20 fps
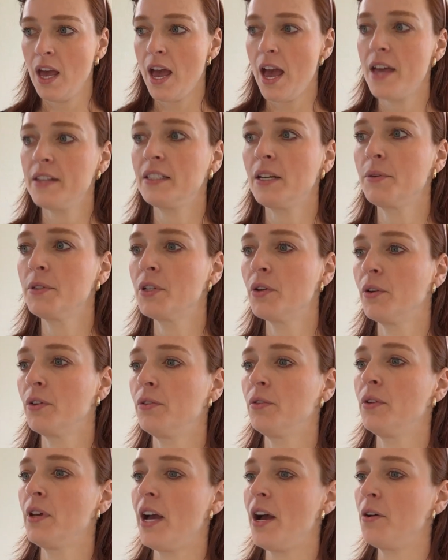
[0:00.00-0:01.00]
As I was going
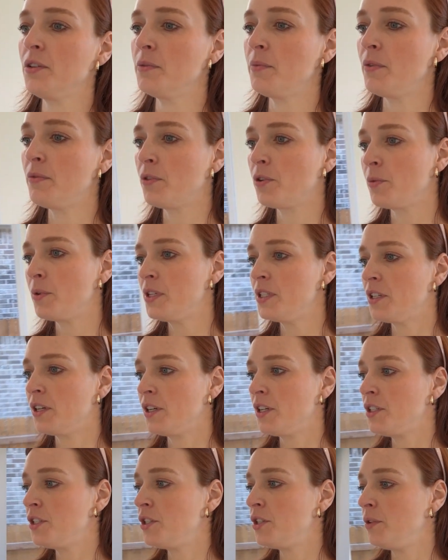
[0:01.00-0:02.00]
through the house before we
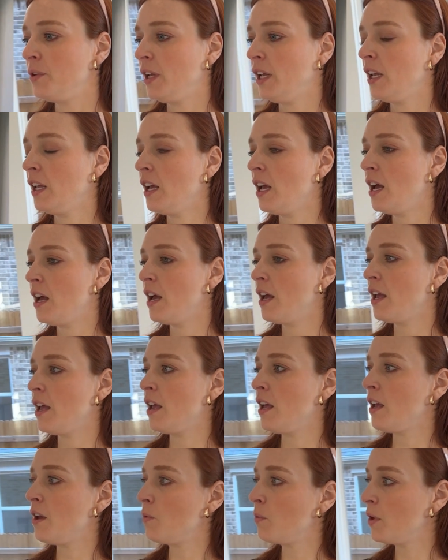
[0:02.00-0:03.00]
started shooting,
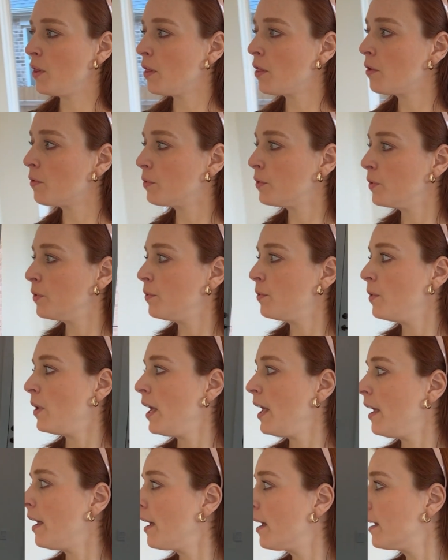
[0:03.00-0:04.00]
I went through
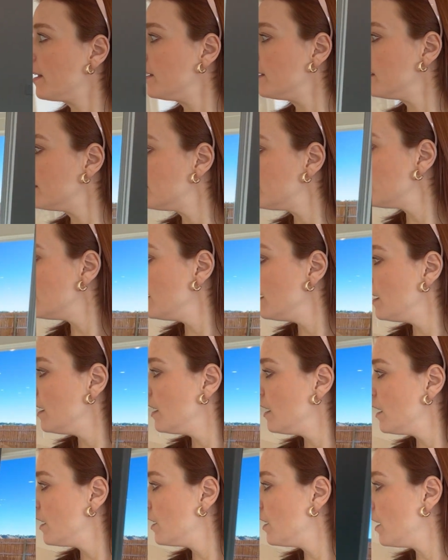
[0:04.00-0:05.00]
and
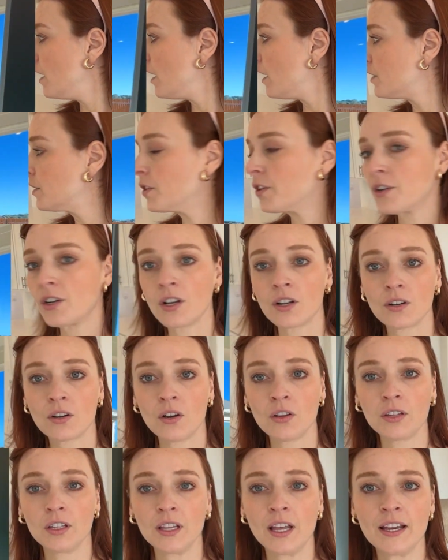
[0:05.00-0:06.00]
turned on
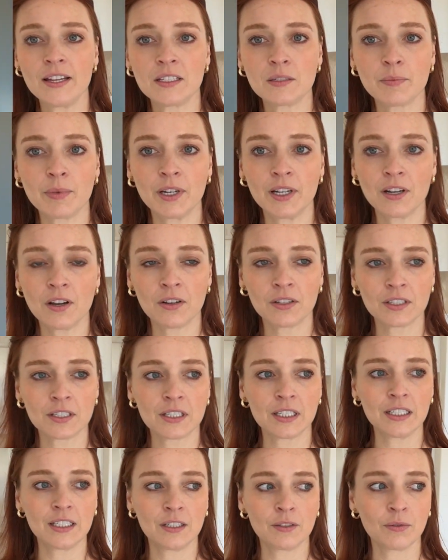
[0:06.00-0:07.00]
all the lights, but it
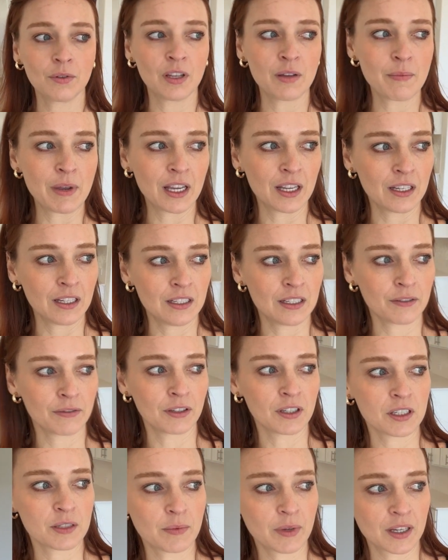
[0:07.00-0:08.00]
honestly didn't really make any
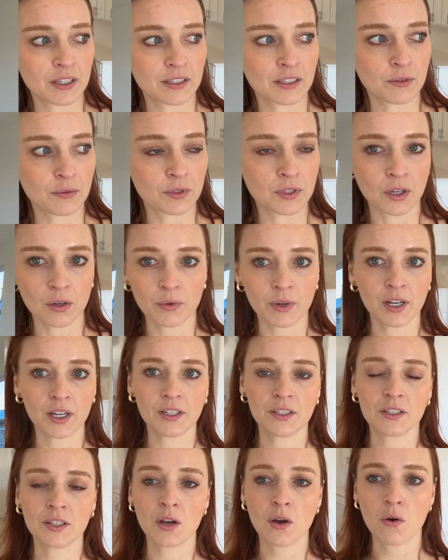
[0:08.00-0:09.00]
difference because it was already
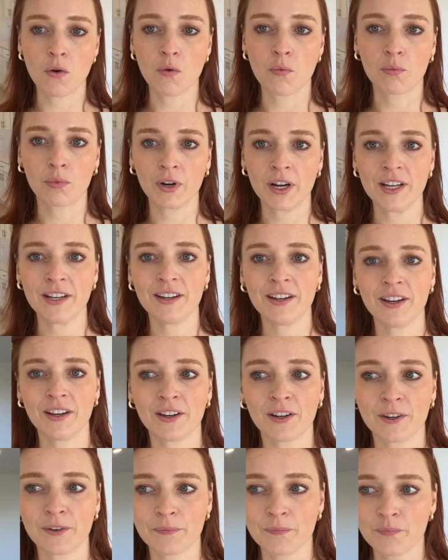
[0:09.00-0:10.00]
so bright in
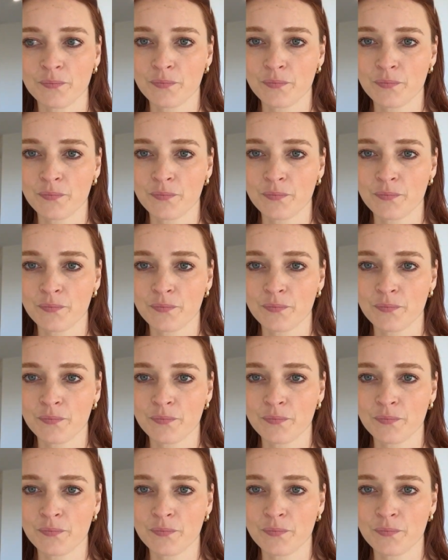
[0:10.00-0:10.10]
here.